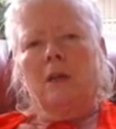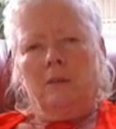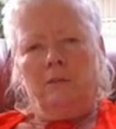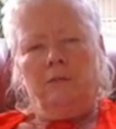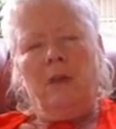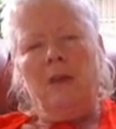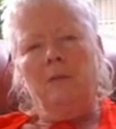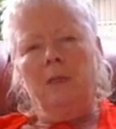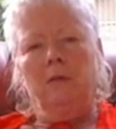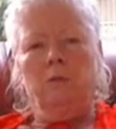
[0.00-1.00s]
the
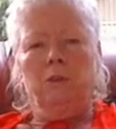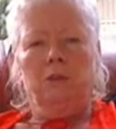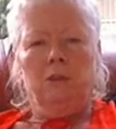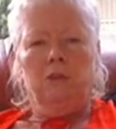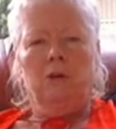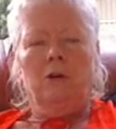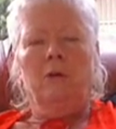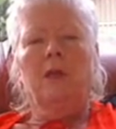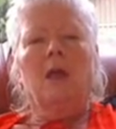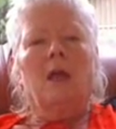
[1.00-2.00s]
family in which it is
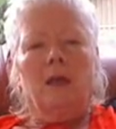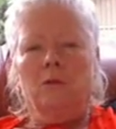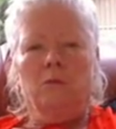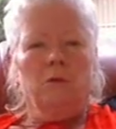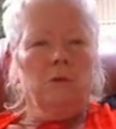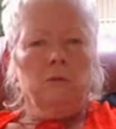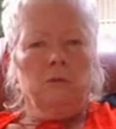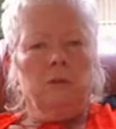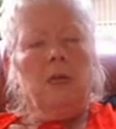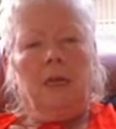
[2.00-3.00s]
growing, and the
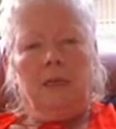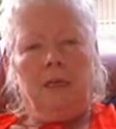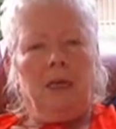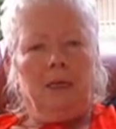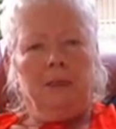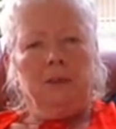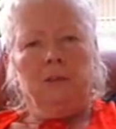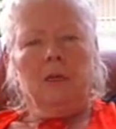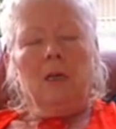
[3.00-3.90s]
world at large.